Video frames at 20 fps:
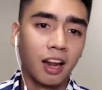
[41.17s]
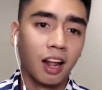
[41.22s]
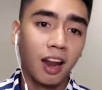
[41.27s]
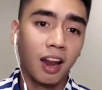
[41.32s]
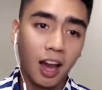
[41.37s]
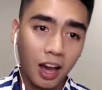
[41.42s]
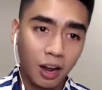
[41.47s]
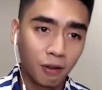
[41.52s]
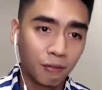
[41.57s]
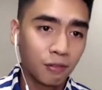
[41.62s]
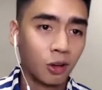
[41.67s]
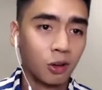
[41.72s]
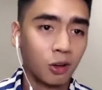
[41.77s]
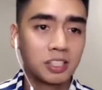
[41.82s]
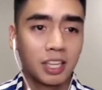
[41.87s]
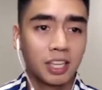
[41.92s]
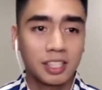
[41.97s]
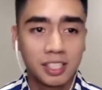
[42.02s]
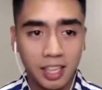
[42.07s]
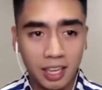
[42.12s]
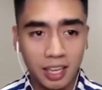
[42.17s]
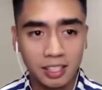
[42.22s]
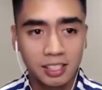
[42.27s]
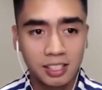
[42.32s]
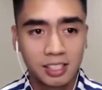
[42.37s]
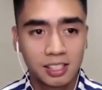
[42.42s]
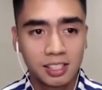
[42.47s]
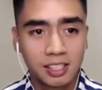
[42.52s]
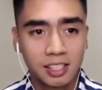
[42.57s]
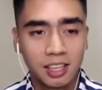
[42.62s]
And a lot of those
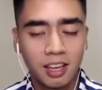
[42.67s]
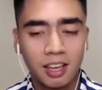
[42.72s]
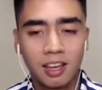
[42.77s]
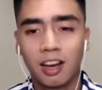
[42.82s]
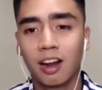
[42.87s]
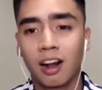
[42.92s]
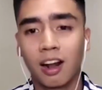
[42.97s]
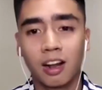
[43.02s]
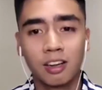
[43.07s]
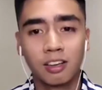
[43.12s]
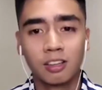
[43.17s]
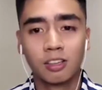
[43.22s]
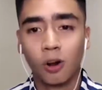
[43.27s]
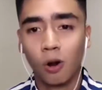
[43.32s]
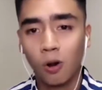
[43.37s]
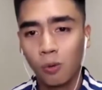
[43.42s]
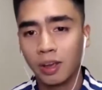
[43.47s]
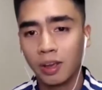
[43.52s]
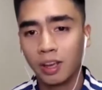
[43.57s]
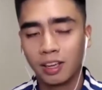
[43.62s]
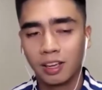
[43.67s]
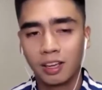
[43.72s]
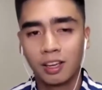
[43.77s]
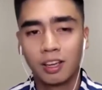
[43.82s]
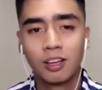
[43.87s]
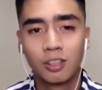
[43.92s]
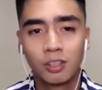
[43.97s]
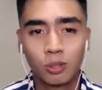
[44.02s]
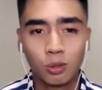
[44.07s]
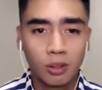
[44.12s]
assists are
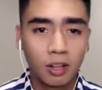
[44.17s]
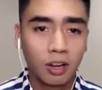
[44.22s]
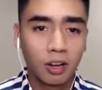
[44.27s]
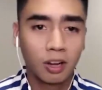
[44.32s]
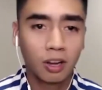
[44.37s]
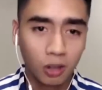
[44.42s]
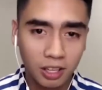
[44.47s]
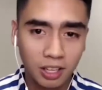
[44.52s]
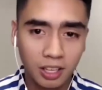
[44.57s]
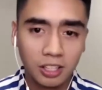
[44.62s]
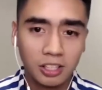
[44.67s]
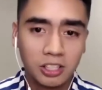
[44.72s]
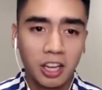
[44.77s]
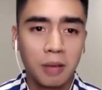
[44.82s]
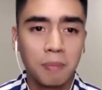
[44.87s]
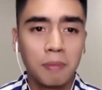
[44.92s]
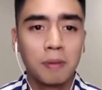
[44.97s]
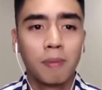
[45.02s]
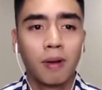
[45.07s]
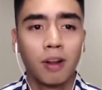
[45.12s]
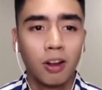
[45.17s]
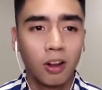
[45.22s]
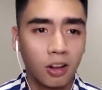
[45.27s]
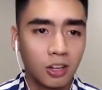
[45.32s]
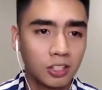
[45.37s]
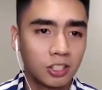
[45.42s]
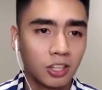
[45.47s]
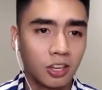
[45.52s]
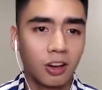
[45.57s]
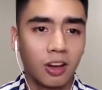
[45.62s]
going to the rookie, Jamie
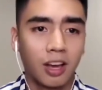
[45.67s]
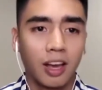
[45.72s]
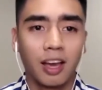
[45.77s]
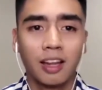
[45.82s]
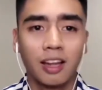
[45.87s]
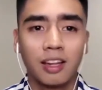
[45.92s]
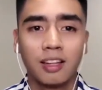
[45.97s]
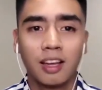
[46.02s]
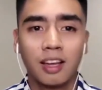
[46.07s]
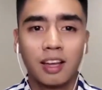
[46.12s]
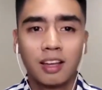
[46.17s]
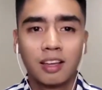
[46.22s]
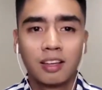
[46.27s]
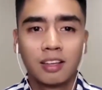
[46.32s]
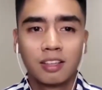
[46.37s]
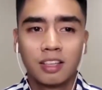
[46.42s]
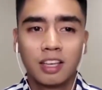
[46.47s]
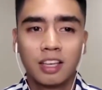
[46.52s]
Malonzo, and